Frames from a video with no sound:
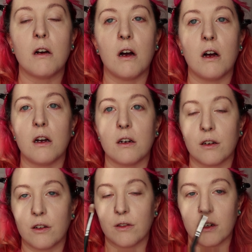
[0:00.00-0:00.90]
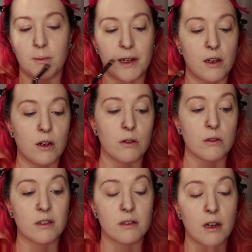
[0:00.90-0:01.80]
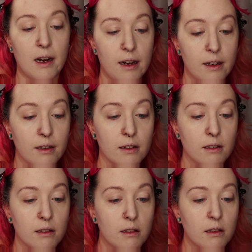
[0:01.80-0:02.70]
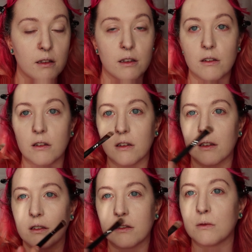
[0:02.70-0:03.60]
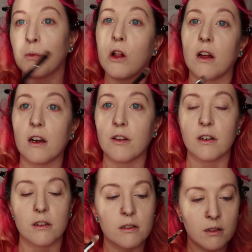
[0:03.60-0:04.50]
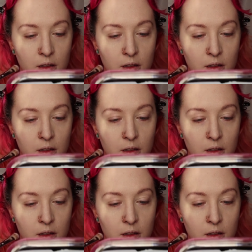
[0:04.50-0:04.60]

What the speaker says: and go around my nose, eyes, you know, all the smaller areas.